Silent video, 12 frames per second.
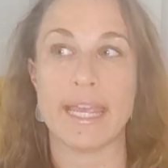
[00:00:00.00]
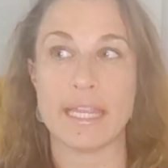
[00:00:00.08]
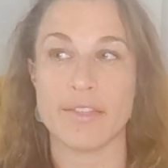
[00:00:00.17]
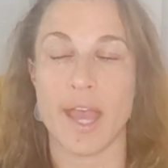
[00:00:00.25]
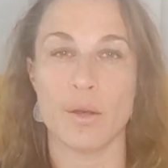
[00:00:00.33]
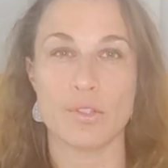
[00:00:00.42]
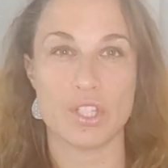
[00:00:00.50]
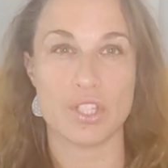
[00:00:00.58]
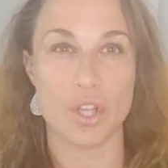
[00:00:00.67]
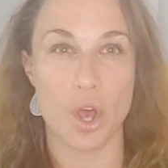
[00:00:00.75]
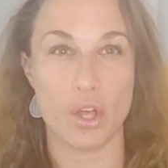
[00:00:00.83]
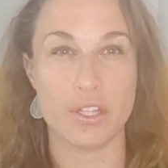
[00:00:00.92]
Eighth house
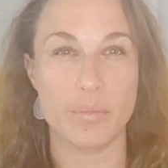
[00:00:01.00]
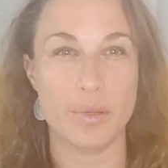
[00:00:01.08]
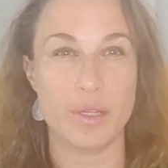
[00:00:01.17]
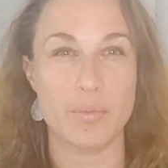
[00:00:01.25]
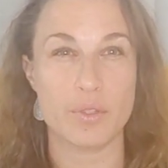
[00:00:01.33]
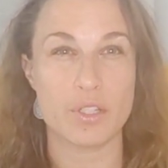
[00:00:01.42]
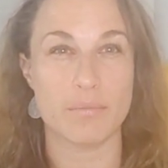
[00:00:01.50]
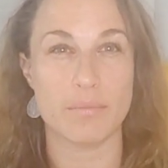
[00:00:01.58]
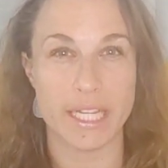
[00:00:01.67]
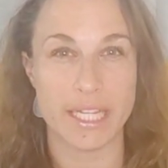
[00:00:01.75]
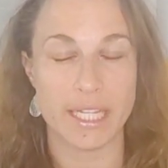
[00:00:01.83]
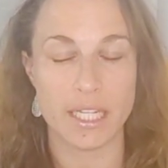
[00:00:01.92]
is other people's
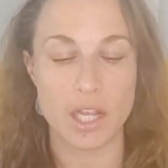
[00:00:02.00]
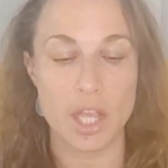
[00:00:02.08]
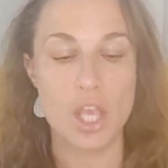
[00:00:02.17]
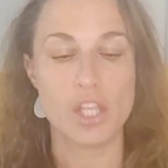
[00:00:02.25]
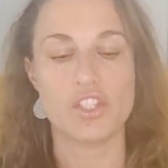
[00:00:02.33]
money.